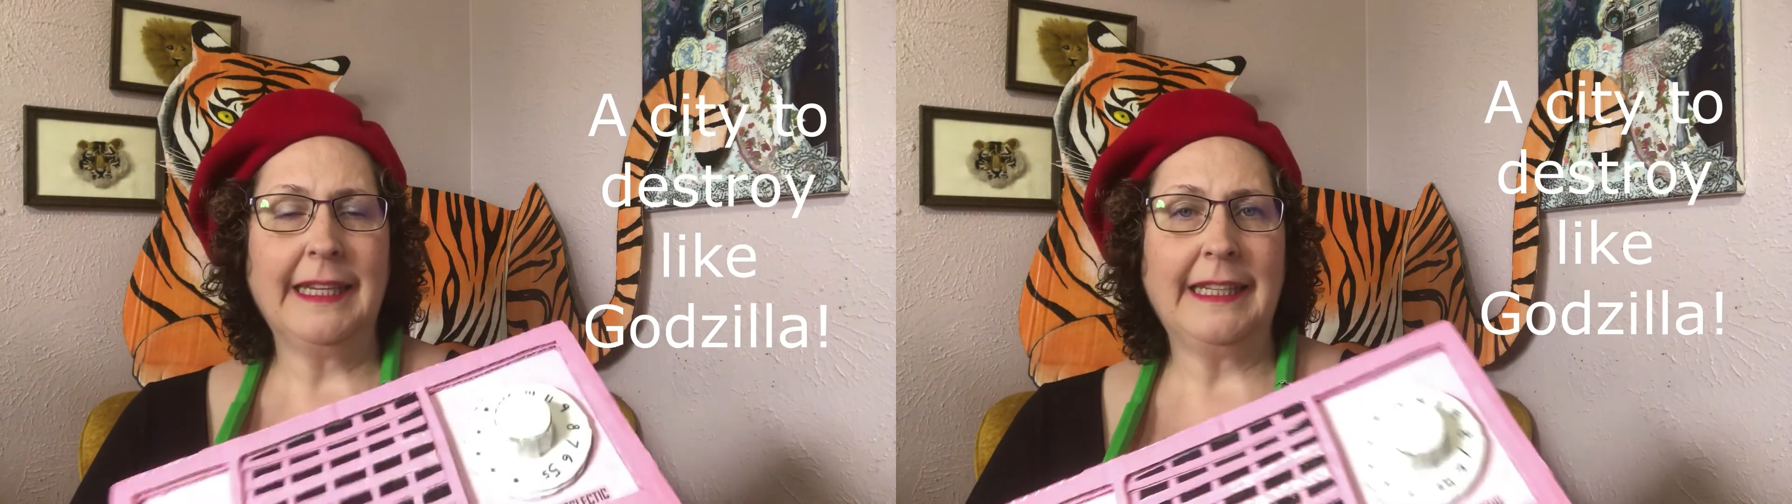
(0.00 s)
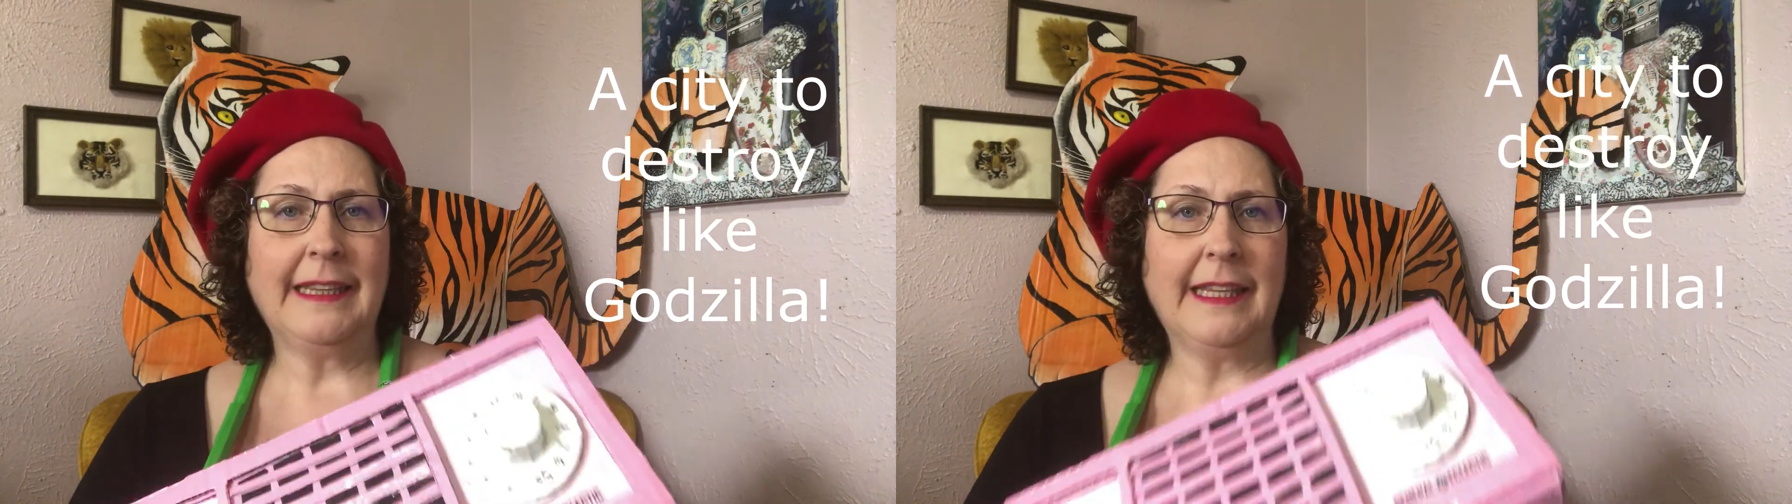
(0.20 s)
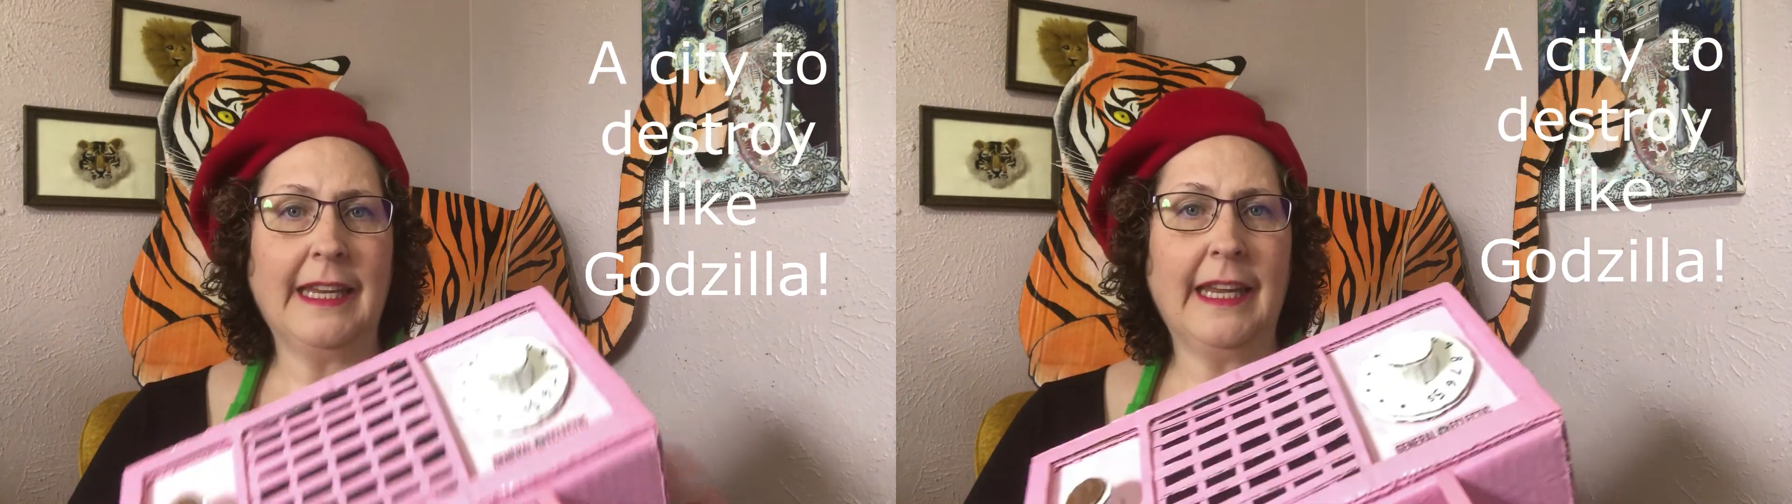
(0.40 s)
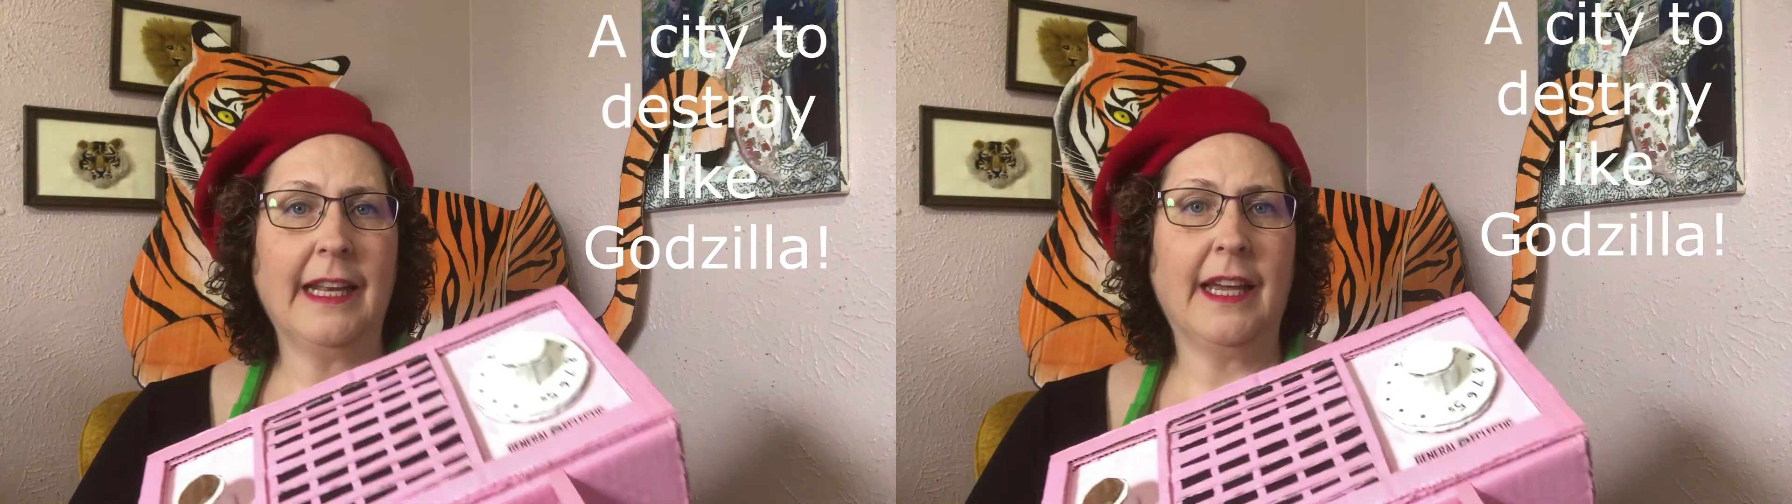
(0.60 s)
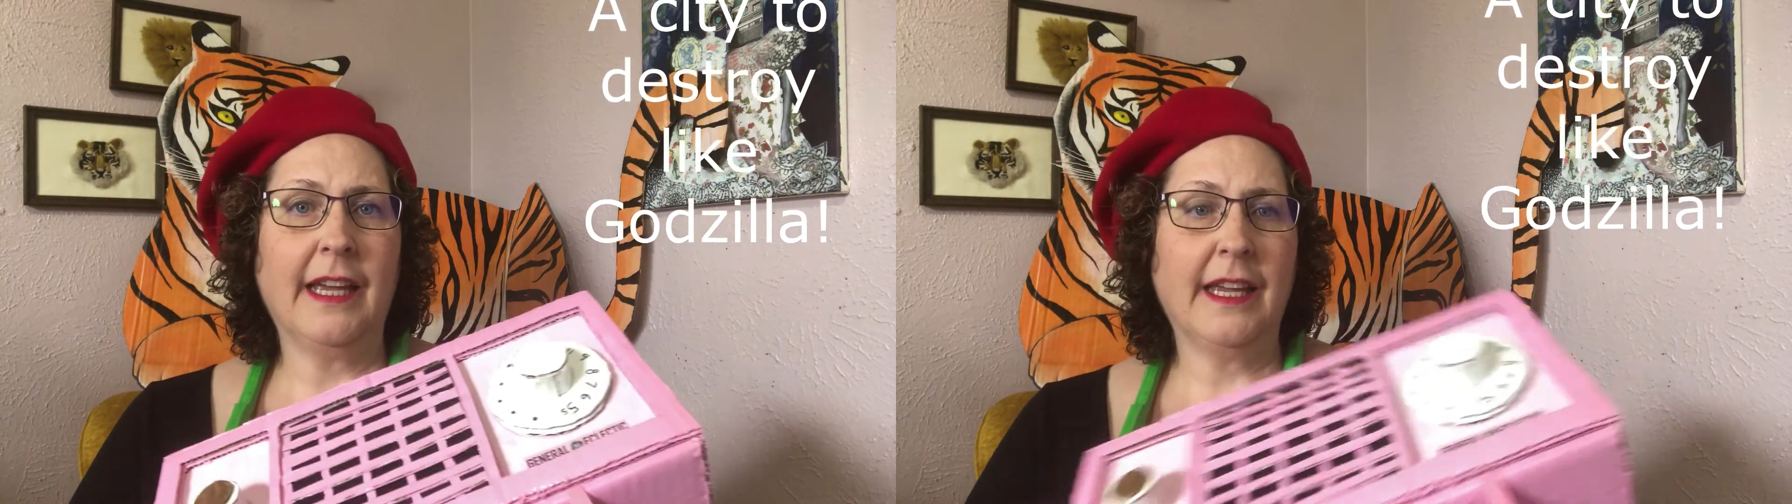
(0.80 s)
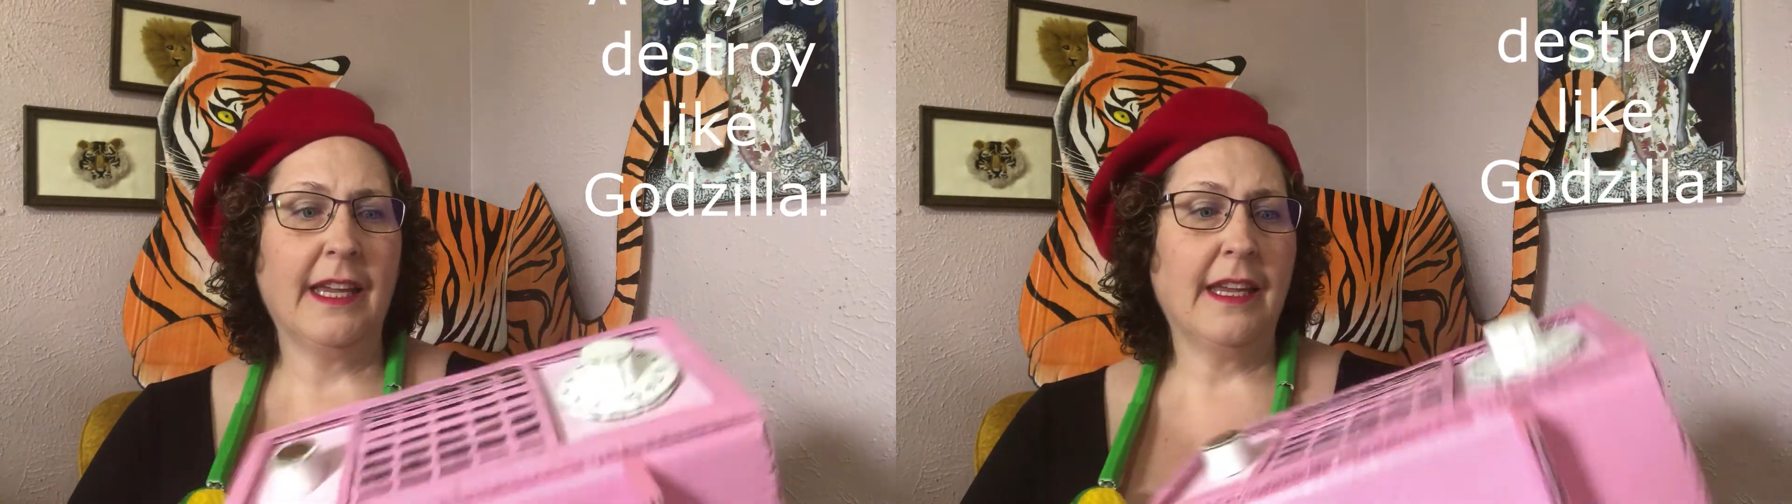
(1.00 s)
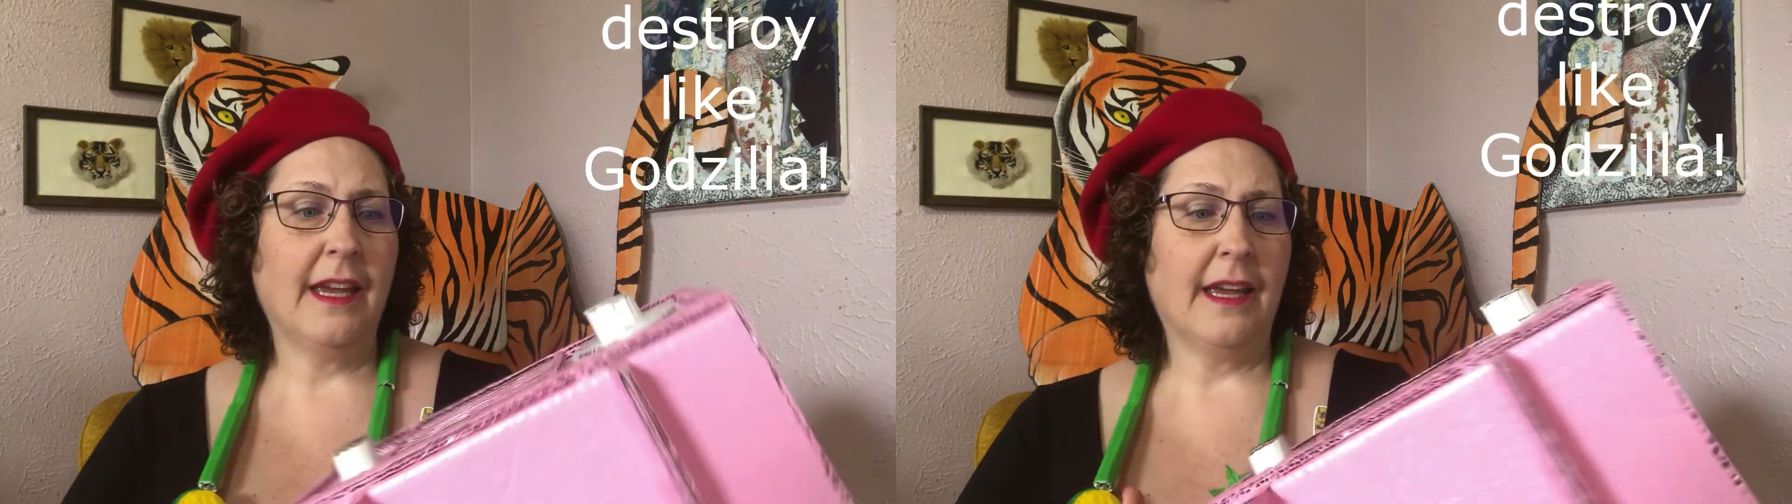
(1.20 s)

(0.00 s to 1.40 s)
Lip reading: anything, and I